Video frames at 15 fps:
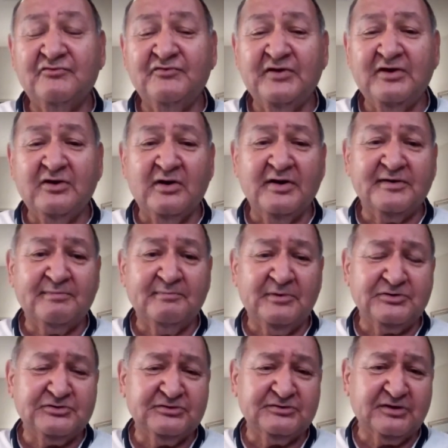fear as
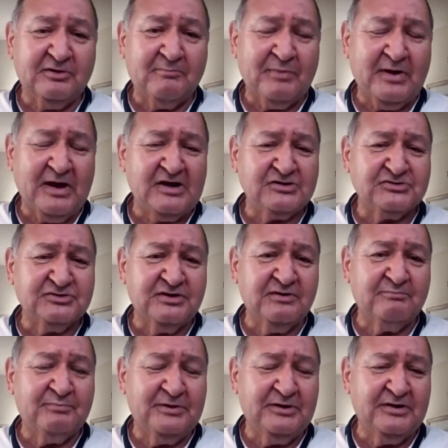much as compassion
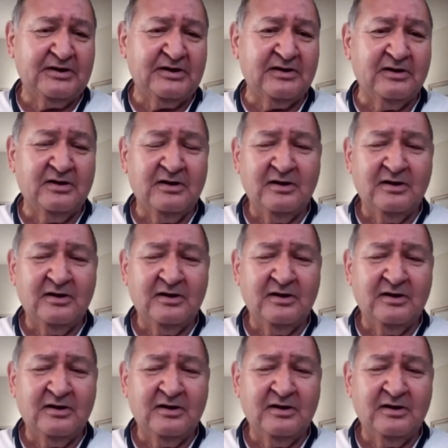and pity